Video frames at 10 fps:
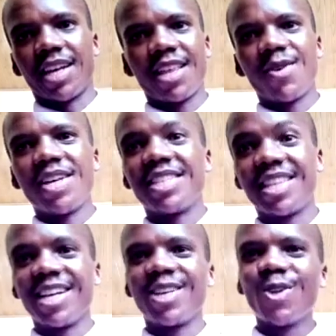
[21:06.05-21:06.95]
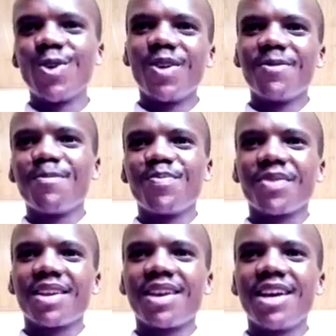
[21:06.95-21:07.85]
Otherwise, thank you.
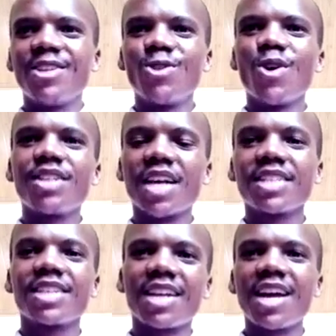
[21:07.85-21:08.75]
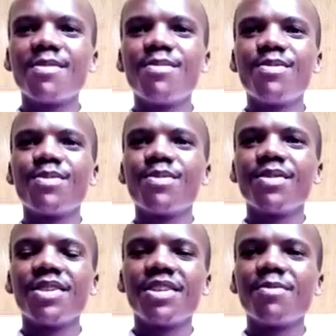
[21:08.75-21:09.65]
Enjoy, subscribe
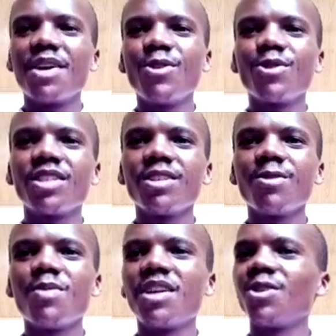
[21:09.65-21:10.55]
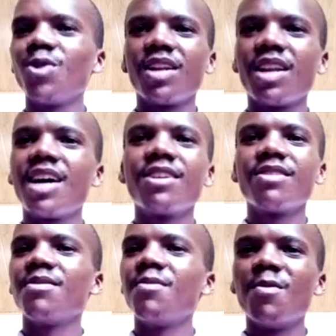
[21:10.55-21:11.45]
in my YouTube, and you will learn
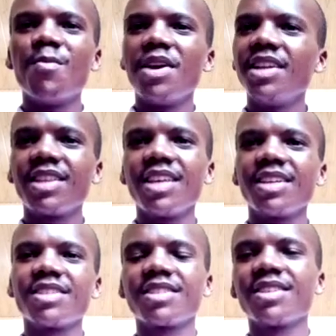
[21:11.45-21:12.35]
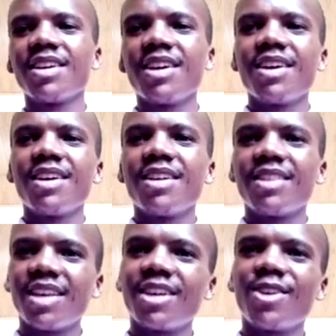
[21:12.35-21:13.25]
many things.
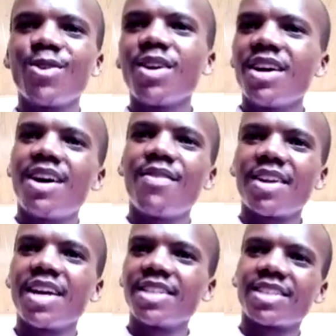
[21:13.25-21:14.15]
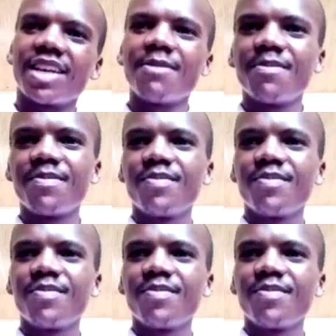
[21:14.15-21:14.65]
Thank you. Have a nice time.